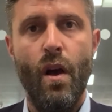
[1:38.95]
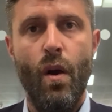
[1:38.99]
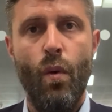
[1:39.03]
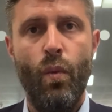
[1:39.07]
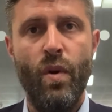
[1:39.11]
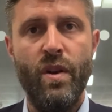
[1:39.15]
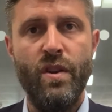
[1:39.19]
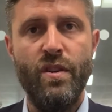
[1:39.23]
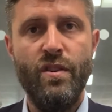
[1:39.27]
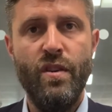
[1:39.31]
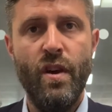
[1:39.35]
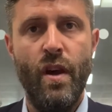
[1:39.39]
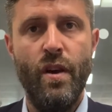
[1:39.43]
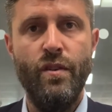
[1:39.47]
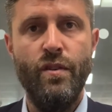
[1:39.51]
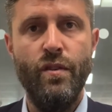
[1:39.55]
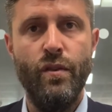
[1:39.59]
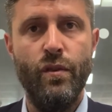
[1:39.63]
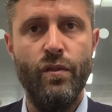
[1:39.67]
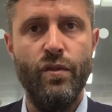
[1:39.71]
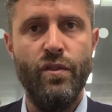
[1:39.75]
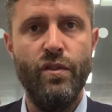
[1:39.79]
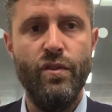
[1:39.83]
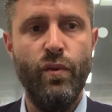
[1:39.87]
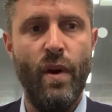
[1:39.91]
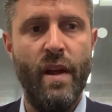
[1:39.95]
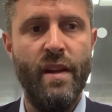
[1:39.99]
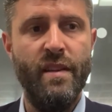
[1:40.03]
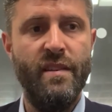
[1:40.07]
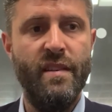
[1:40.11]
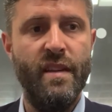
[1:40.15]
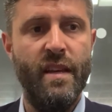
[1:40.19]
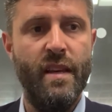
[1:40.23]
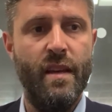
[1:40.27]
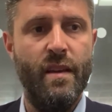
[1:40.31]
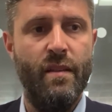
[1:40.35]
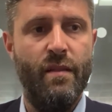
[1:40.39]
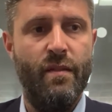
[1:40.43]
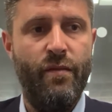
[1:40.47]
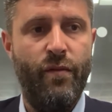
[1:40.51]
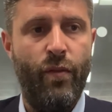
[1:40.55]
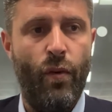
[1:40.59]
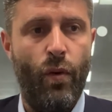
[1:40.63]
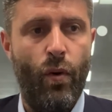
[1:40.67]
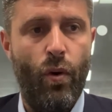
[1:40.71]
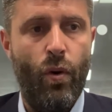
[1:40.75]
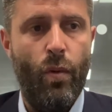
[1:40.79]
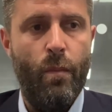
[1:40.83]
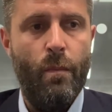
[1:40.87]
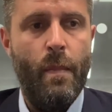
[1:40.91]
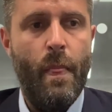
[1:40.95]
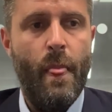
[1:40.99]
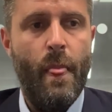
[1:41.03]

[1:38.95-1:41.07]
which totals 24.